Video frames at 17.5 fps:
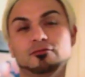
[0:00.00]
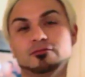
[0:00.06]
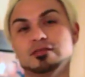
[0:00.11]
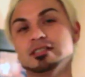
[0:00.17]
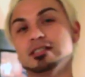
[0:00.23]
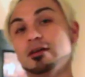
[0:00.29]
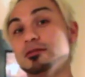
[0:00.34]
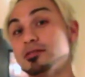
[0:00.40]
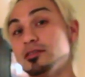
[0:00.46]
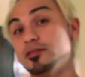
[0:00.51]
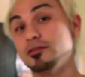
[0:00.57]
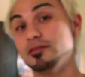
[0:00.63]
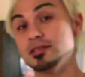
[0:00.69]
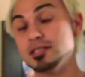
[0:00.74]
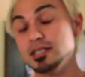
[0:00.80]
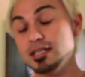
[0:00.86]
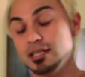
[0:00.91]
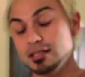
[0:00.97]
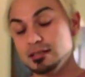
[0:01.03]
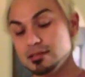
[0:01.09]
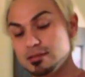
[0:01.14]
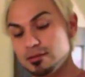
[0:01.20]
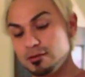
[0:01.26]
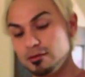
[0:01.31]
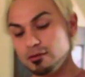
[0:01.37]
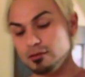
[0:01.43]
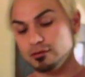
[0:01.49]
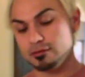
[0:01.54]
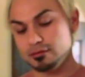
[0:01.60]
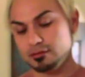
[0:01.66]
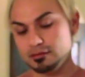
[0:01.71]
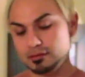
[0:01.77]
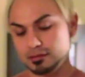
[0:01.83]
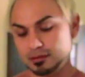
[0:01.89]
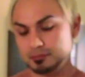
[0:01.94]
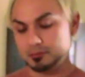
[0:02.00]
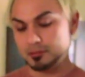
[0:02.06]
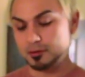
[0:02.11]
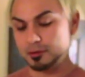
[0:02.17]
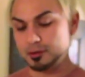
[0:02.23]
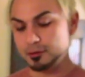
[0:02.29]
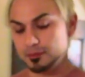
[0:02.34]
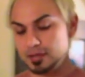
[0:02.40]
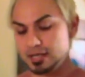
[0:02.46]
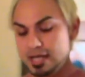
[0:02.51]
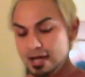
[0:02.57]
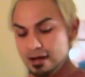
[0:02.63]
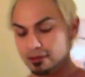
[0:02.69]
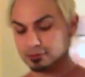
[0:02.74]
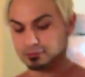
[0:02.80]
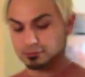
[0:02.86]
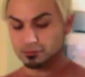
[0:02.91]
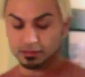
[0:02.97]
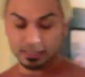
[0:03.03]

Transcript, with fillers: since I was 13, so 31 now, for